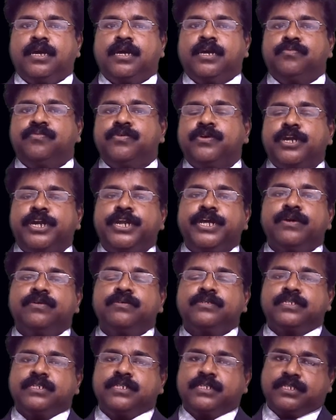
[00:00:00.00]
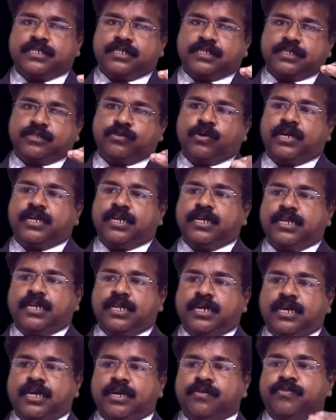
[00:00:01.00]
if you reduce its
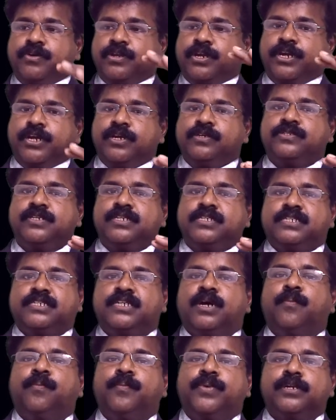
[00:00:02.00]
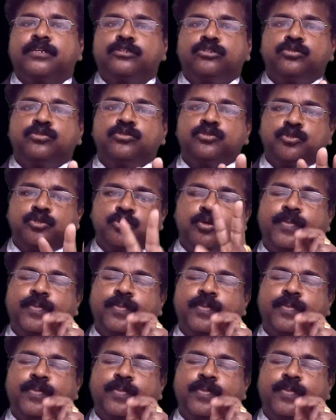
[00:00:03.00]
quantity, if you reduce its number to 2